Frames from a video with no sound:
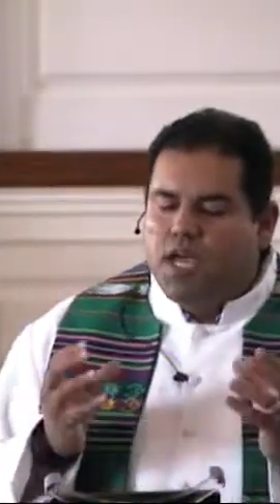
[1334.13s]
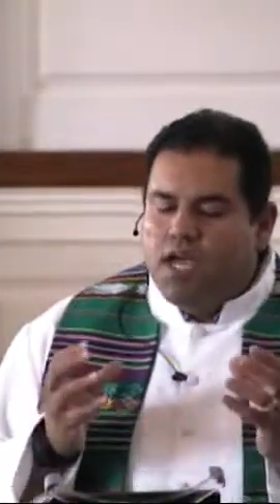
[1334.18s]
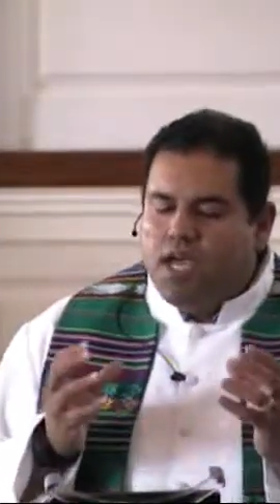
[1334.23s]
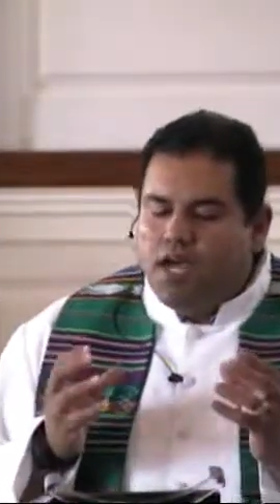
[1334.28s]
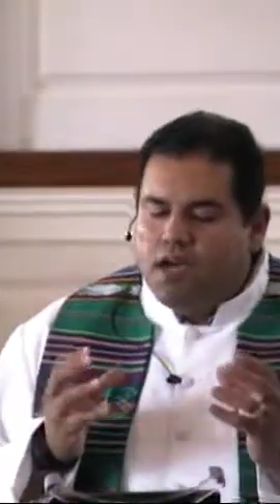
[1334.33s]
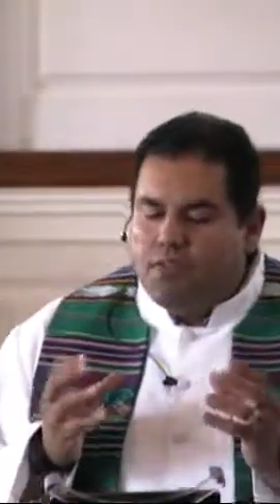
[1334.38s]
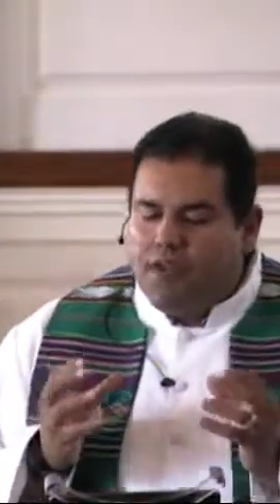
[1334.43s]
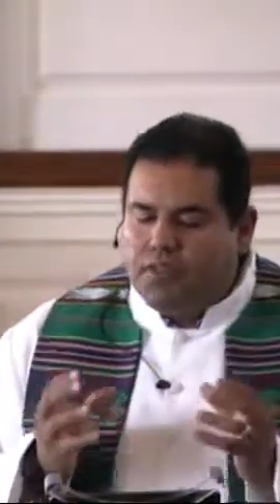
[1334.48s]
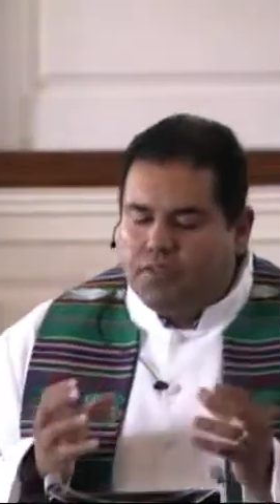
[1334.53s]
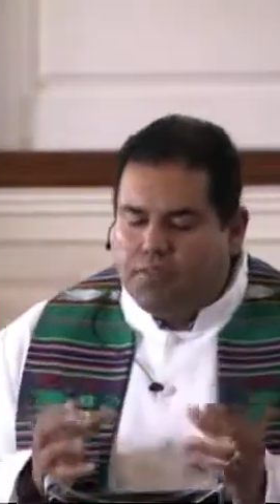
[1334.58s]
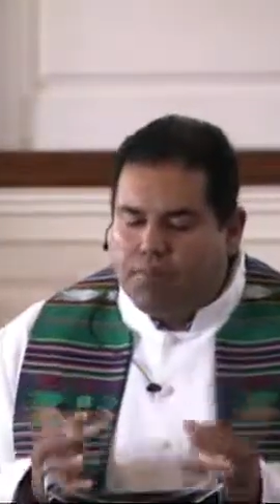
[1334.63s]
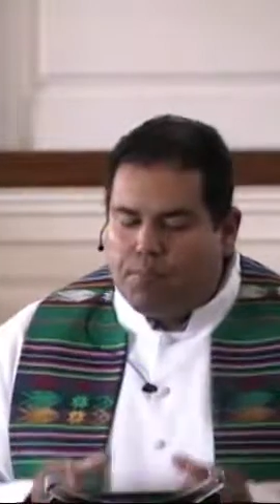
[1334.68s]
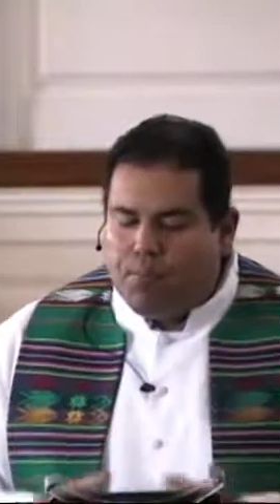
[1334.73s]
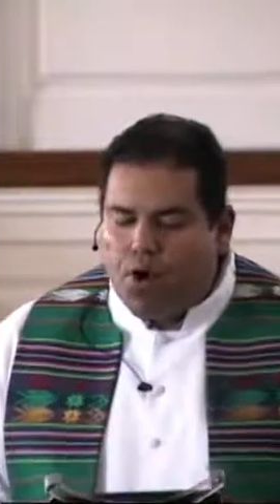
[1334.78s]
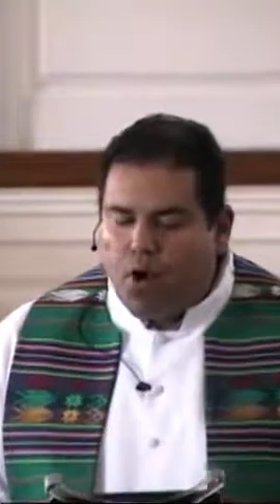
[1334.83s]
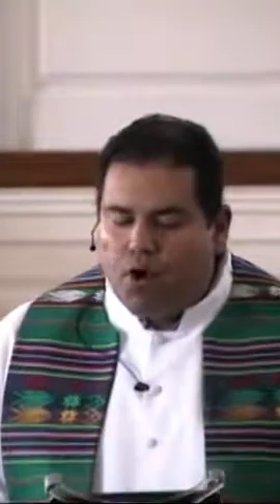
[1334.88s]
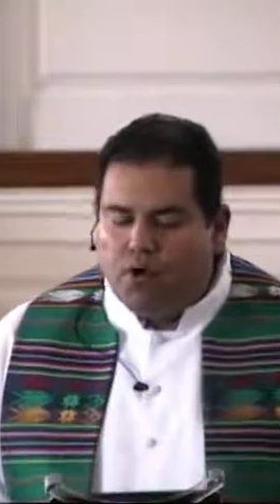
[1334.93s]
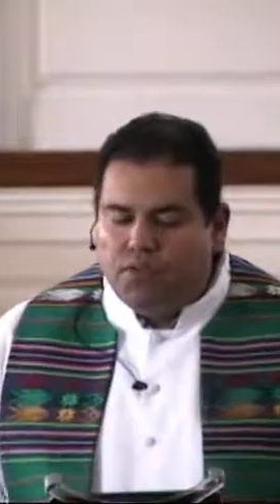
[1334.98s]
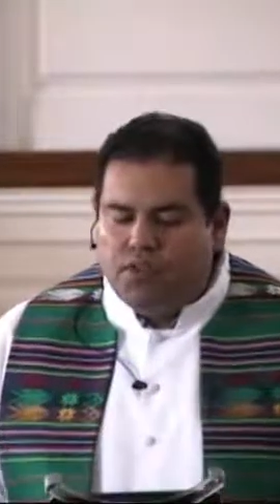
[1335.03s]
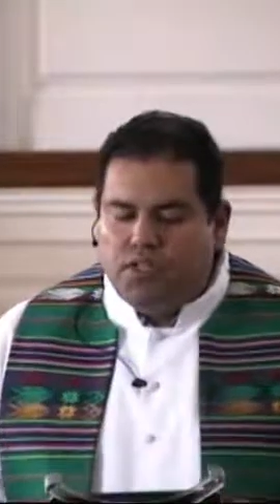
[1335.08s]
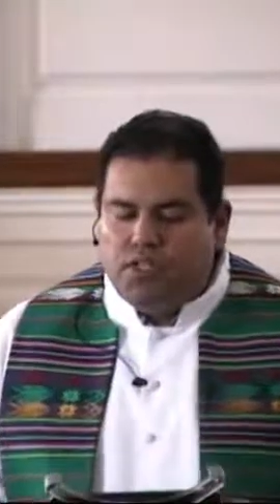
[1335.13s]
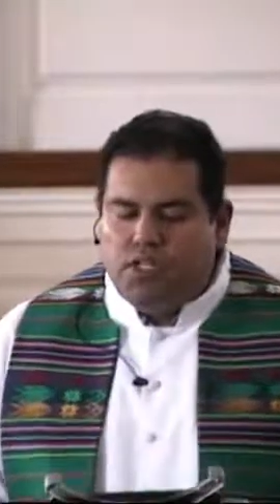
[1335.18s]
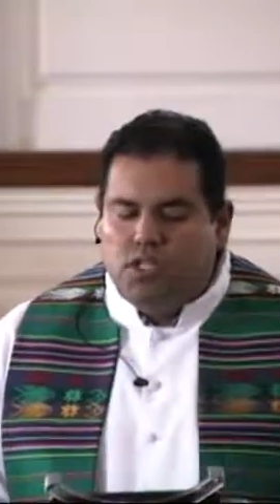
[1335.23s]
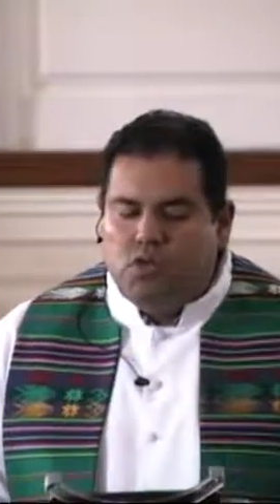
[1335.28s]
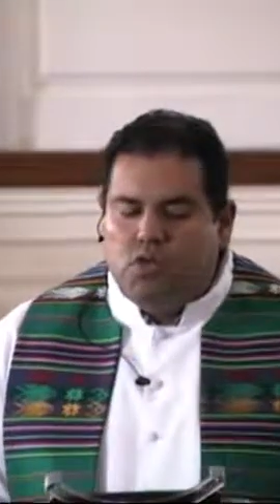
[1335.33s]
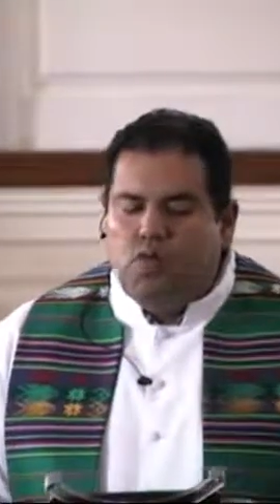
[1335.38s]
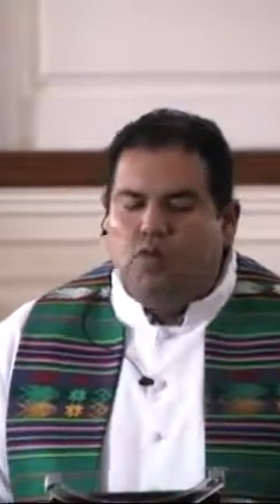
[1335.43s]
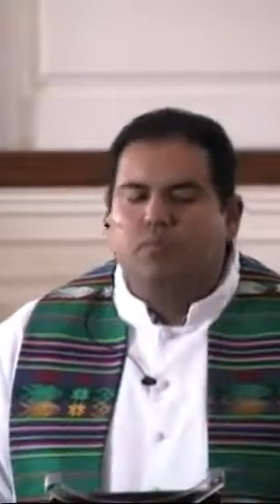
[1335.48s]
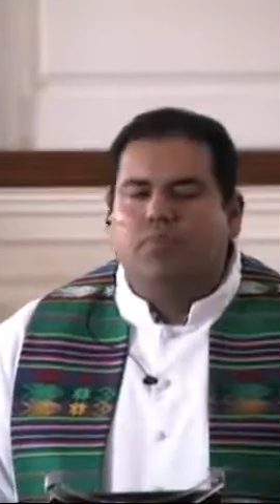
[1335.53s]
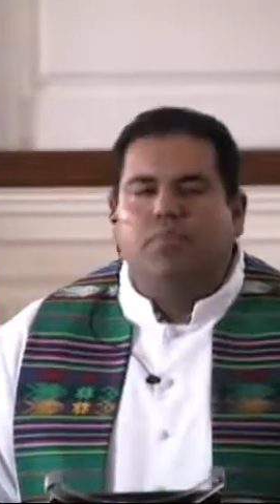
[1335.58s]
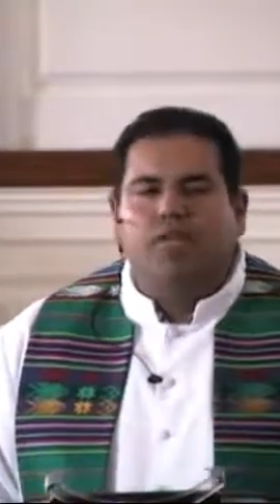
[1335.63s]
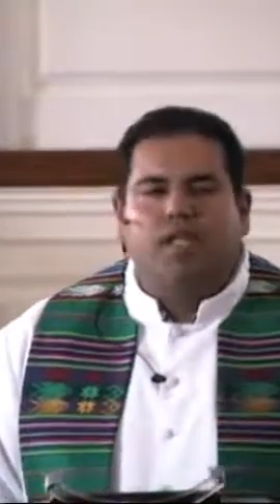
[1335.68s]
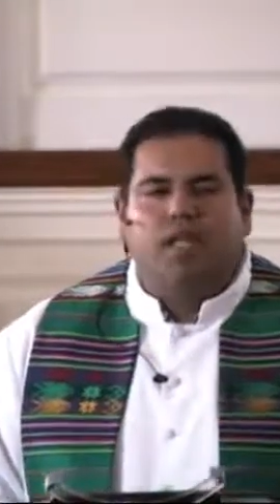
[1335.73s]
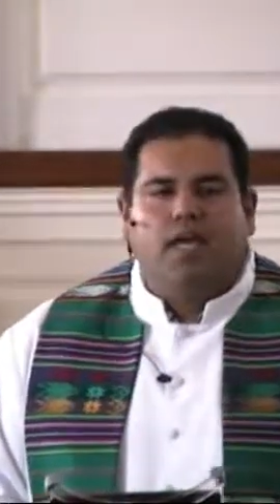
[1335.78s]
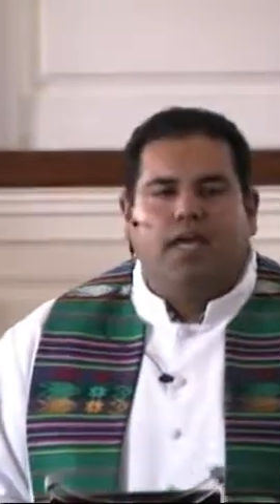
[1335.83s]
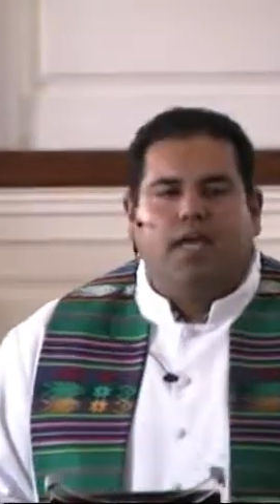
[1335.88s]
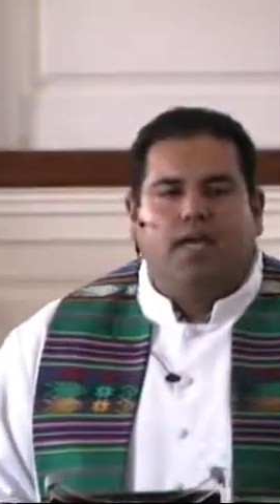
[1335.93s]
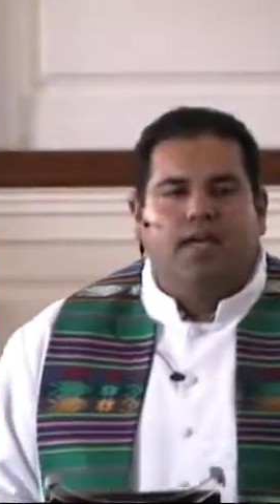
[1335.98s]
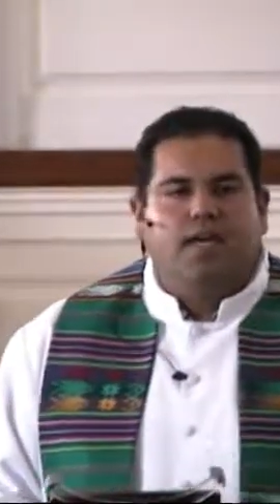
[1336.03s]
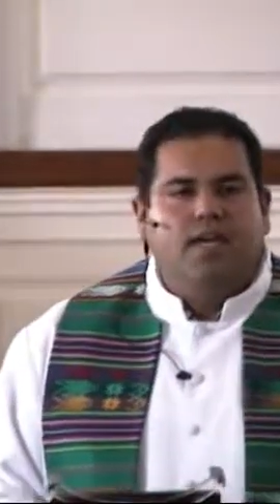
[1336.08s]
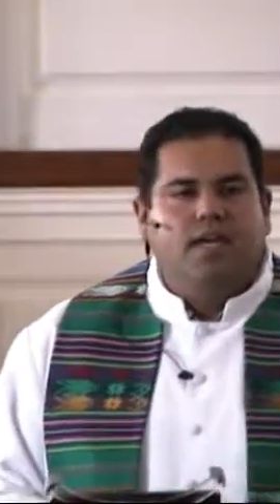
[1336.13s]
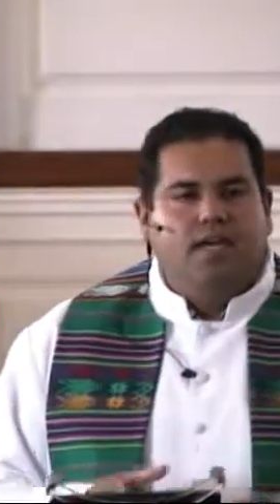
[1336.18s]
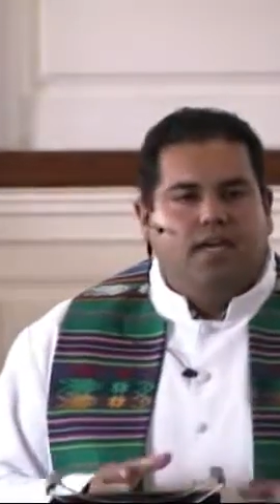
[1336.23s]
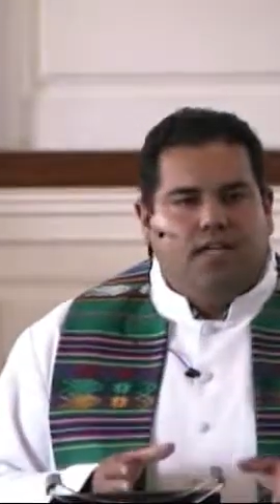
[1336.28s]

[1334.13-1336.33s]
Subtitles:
about the part that you will play